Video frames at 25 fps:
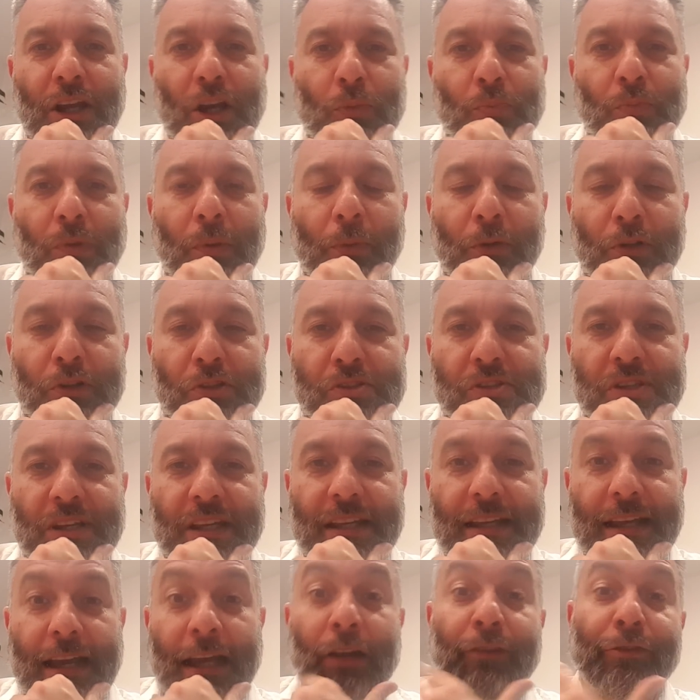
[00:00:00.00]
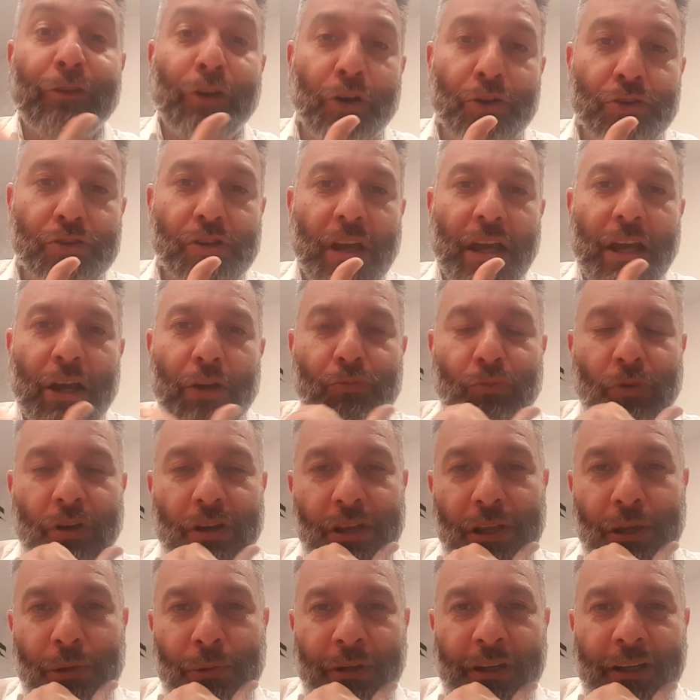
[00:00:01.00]
We will see. And of course,
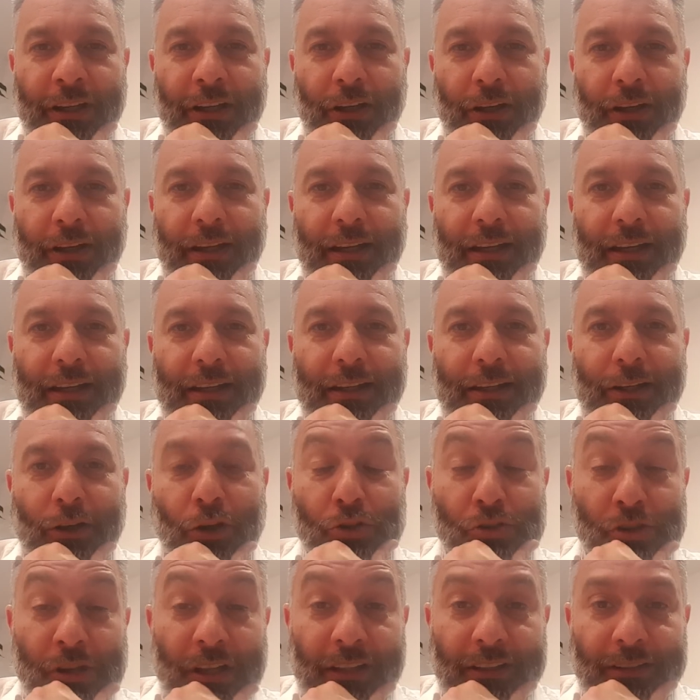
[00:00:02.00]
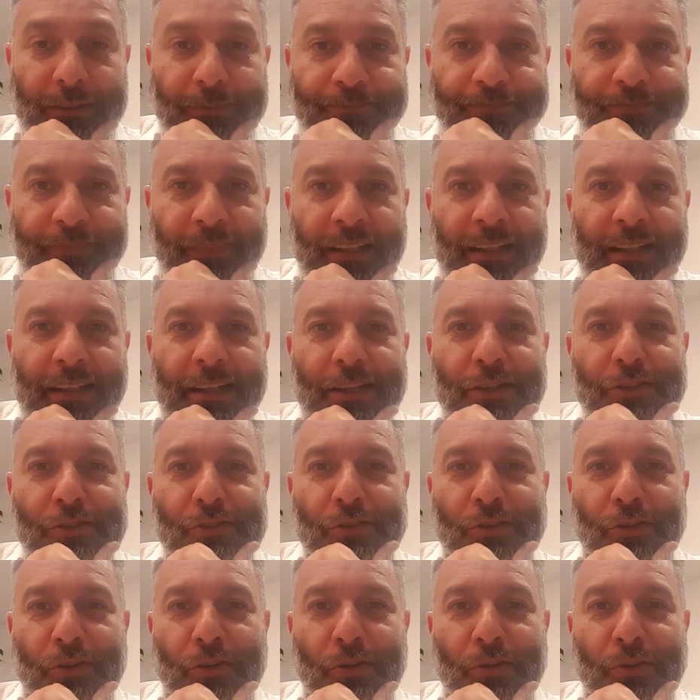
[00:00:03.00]
renewing Ozil.
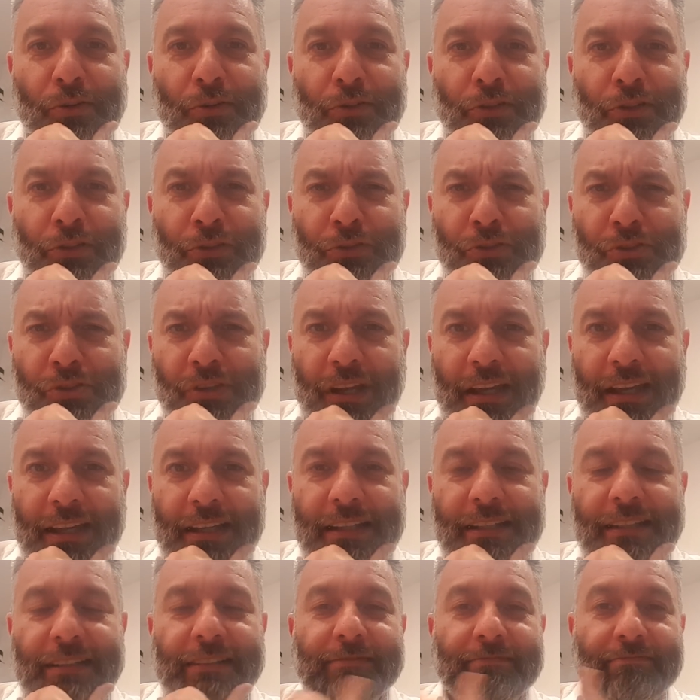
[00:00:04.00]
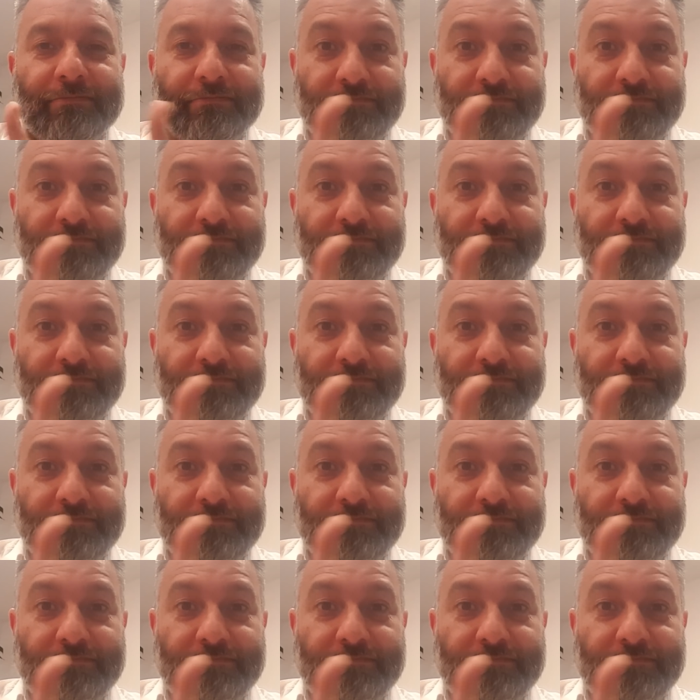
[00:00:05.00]
So you'd say,